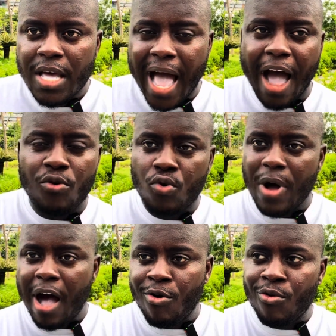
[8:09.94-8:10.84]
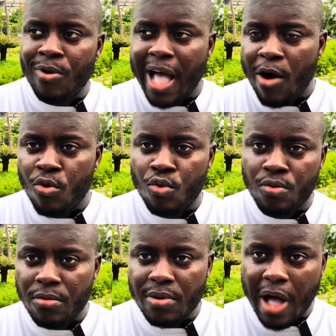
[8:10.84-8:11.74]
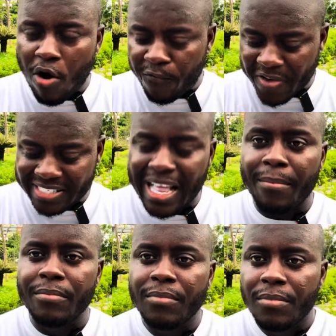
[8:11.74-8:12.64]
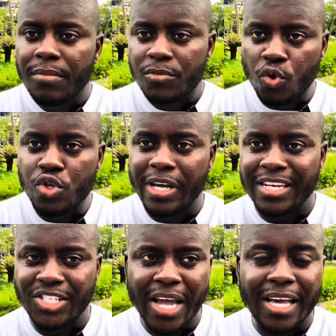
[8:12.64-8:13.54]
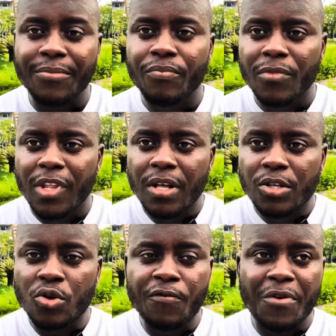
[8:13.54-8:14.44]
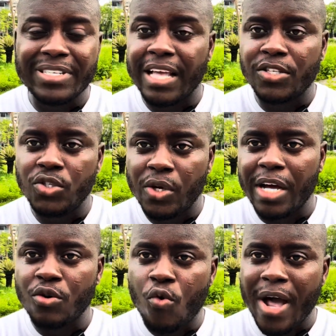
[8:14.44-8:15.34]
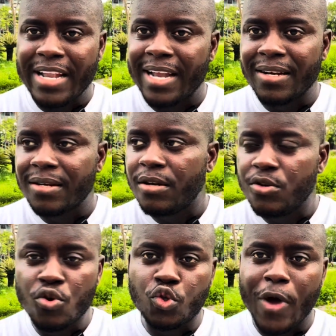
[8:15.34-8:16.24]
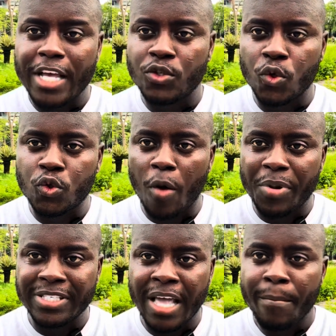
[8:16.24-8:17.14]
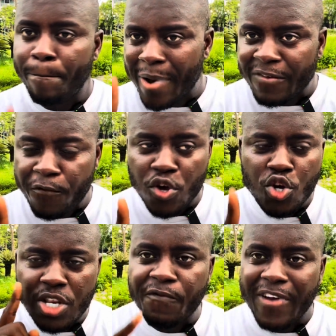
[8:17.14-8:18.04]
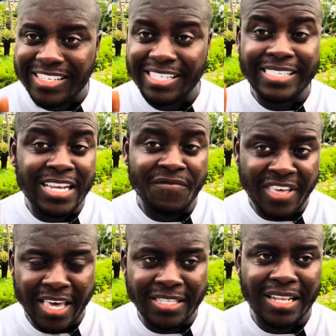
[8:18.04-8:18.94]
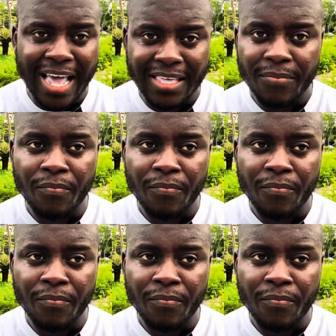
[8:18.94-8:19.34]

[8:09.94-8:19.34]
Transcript: I'll fix some so you can check. So for instance, you can go and then notarize those copies there. But for your university certificate, like